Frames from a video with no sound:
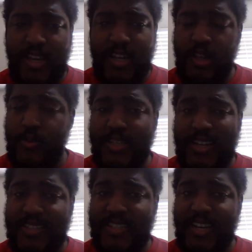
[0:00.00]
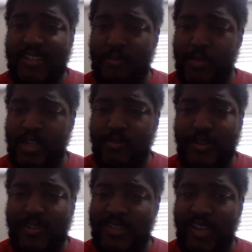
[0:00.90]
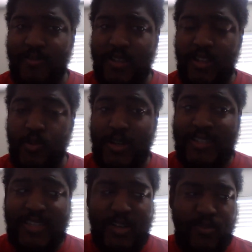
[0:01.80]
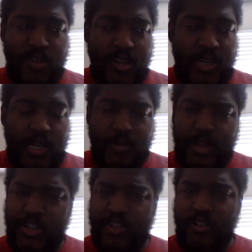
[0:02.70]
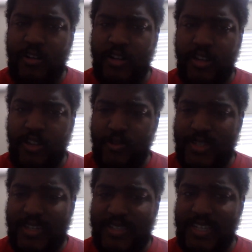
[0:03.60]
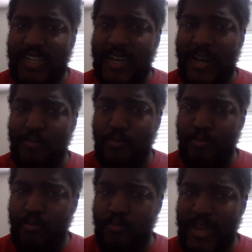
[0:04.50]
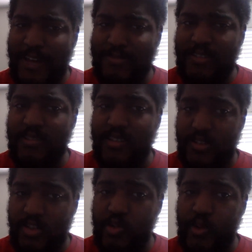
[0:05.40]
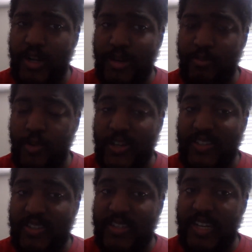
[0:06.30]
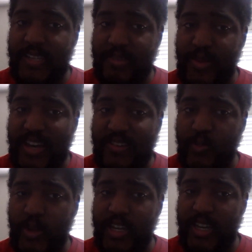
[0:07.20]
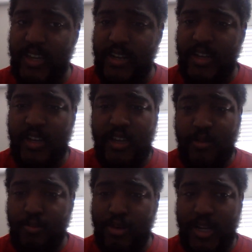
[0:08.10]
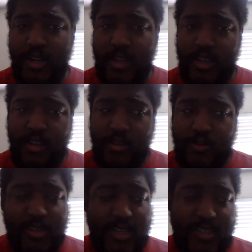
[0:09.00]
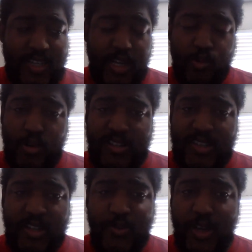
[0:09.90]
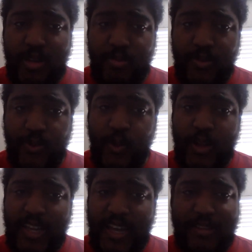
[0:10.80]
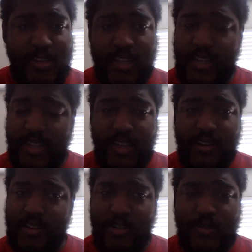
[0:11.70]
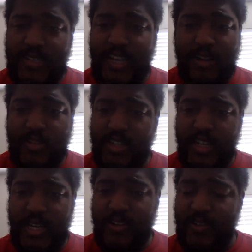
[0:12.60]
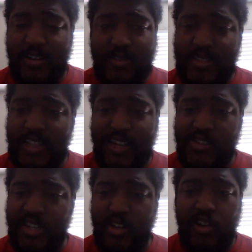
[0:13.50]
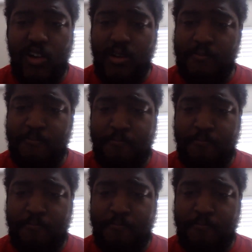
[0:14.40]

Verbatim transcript: And Utah State is a much better team than USF. I mean, sure, Utah State got absolutely destroyed by Boise State this past weekend, but Utah State was undefeated before that, and they are no slouch. They are no slouch at all.